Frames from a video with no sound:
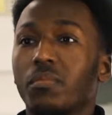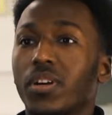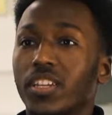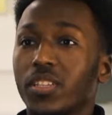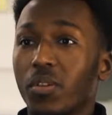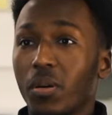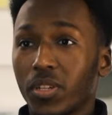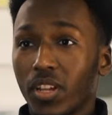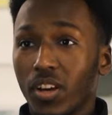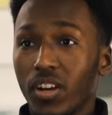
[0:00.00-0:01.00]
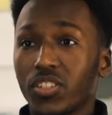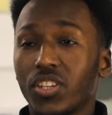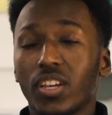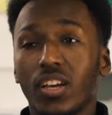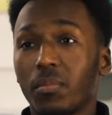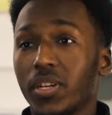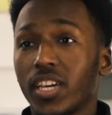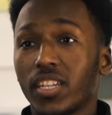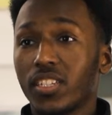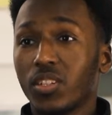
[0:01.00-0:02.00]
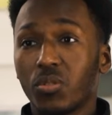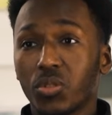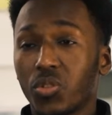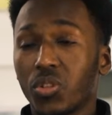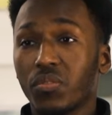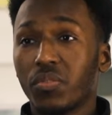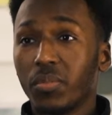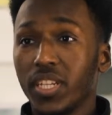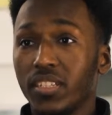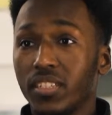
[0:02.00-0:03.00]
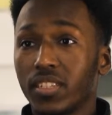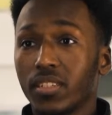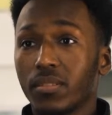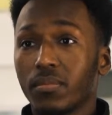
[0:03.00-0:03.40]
My name is Mohammed Alhaj. I'm a 19-year-old student from Leeds.